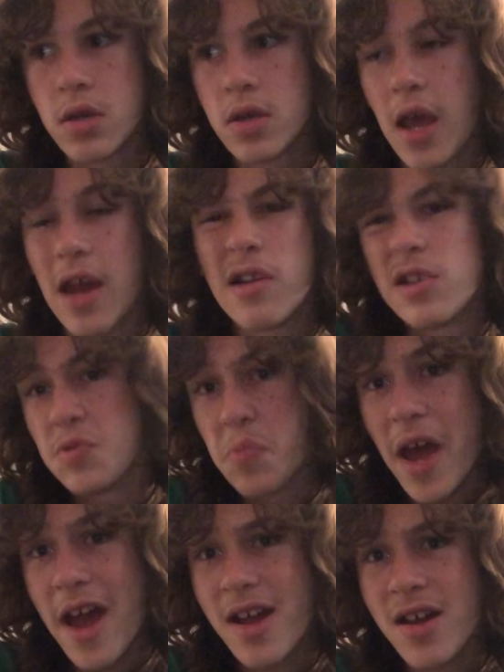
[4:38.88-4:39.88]
and on his
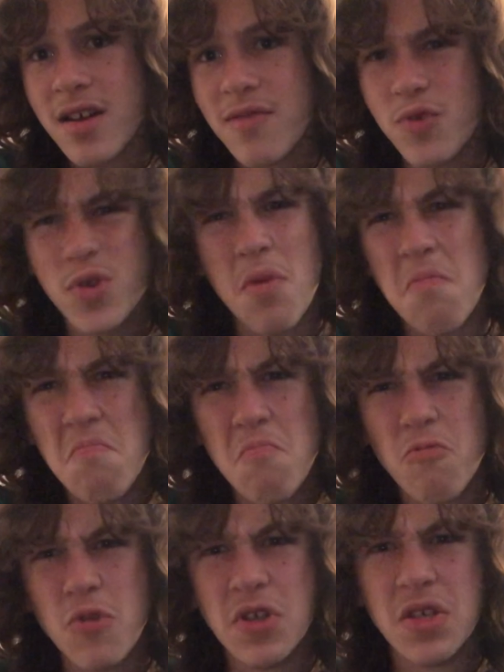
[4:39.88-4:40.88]
back for some
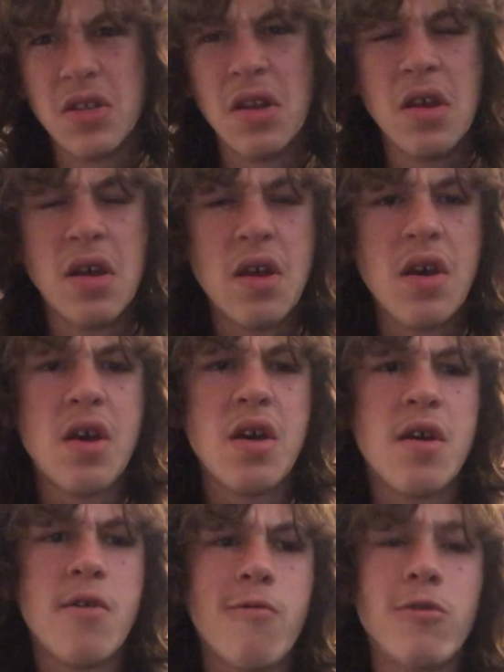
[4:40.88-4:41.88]
reason.
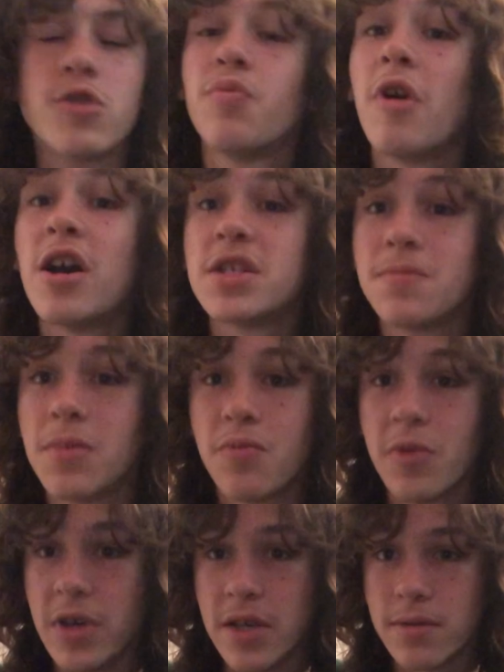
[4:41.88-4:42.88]
Worst possible
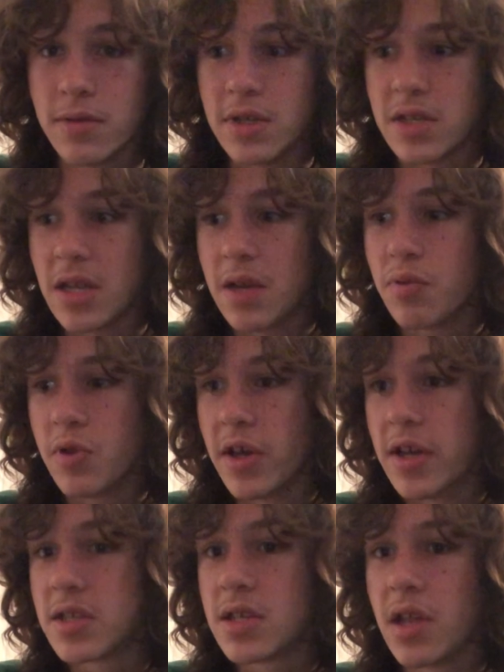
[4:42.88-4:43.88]
place for this to take
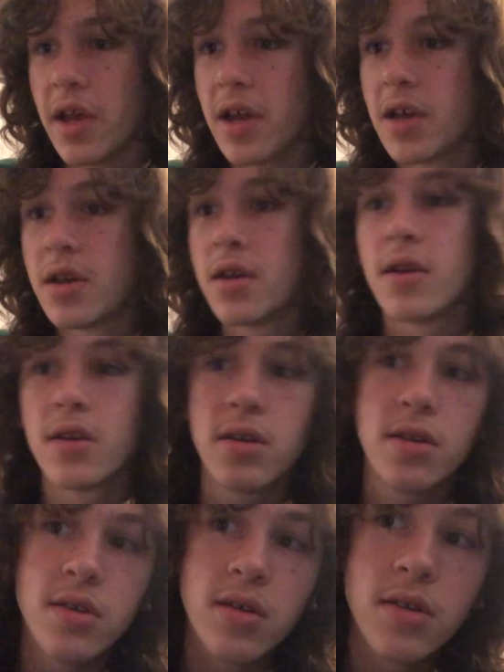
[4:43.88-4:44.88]
place. Like,
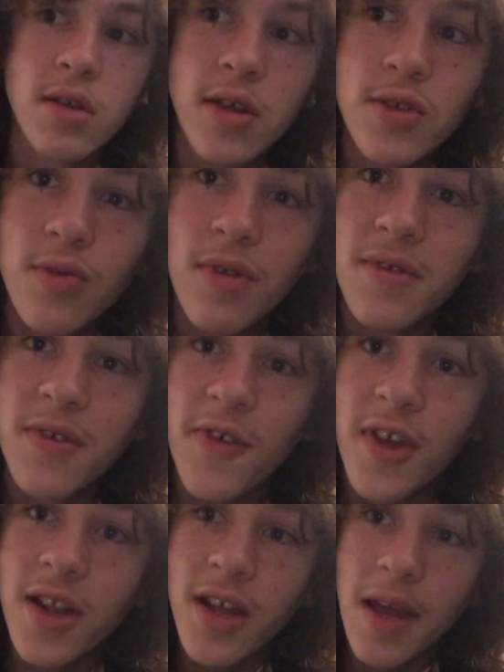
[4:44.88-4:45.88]
here's one of his
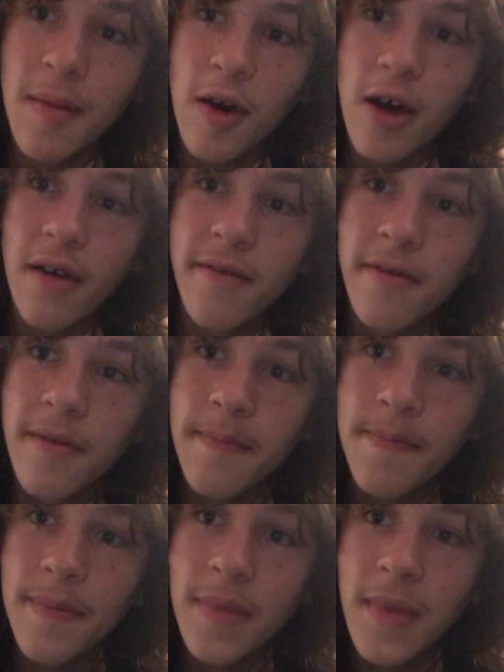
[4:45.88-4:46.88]
feet, came off.
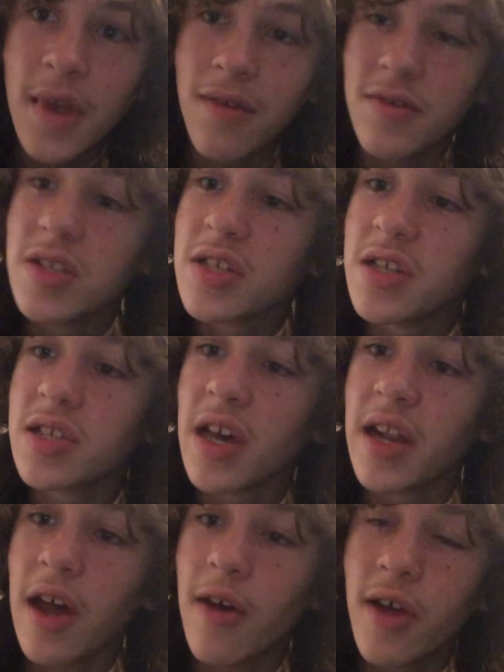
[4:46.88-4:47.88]
Obviously, it's
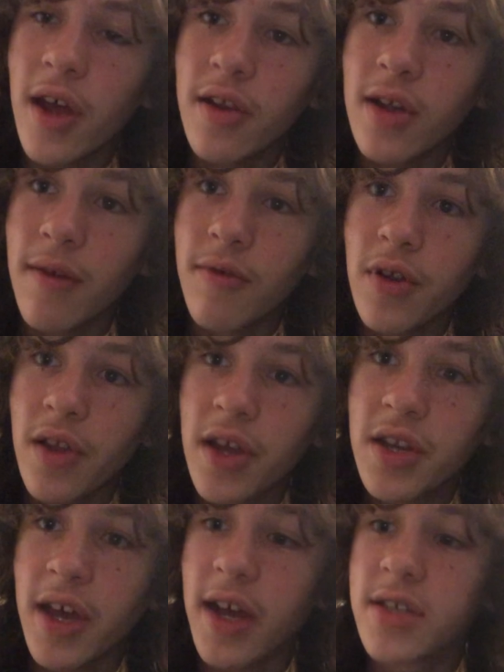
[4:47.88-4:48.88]
inside out and covered in
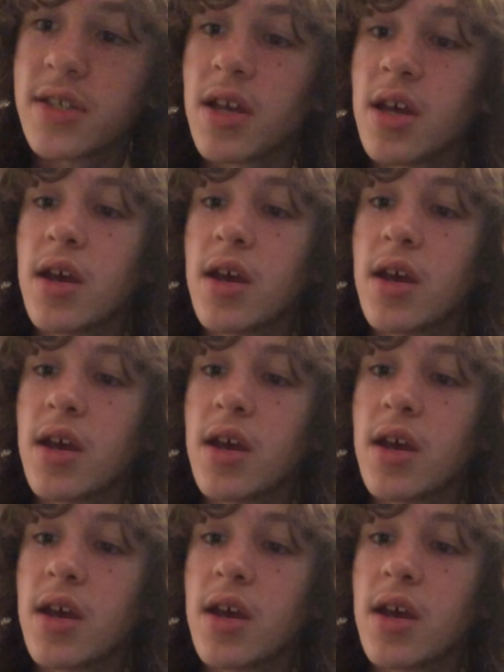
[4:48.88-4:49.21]
latex,